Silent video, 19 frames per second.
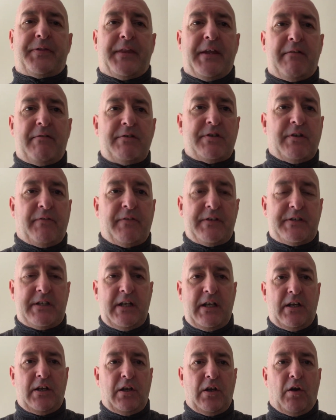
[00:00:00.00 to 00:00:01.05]
There is
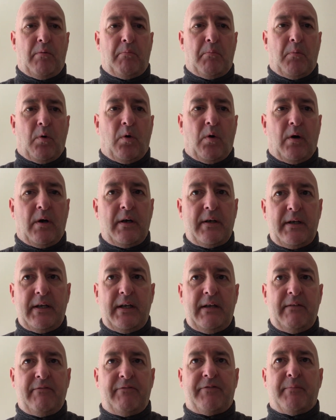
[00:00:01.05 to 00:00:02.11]
obviously a lot more
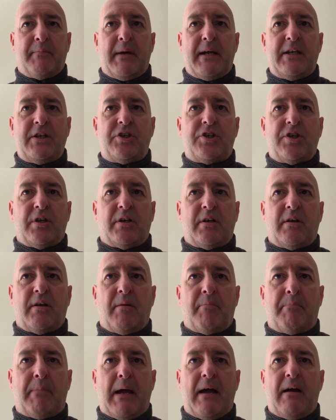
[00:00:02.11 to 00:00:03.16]
information
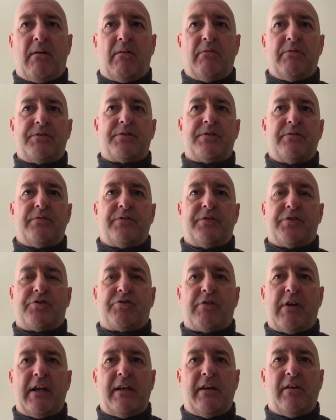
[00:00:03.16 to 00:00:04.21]
about the
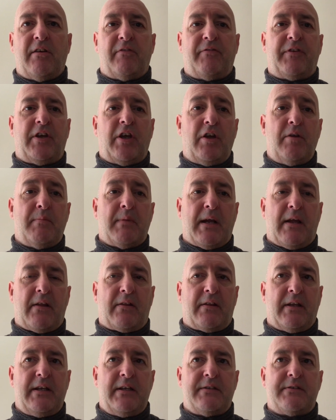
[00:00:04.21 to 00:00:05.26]
training of human
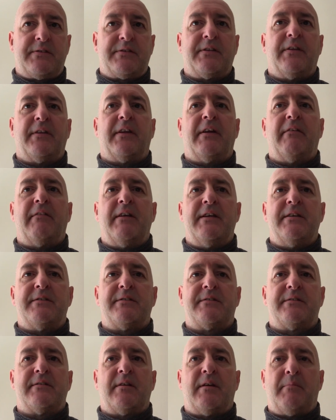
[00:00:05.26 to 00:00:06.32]
athletes than there
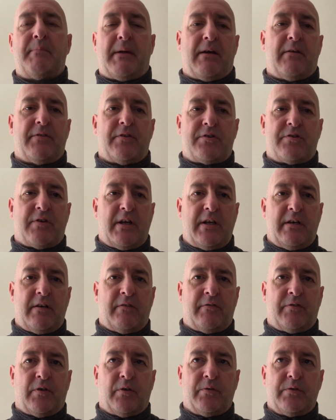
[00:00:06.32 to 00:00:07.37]
is about the training
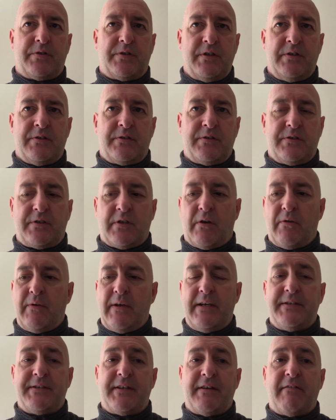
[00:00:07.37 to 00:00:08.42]
of horses. So
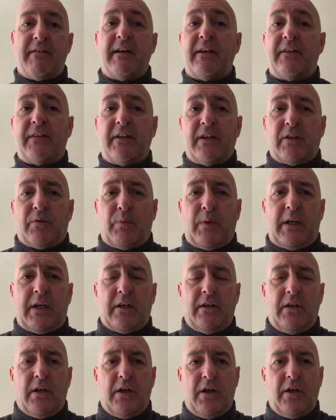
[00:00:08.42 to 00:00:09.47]
is there anything that we can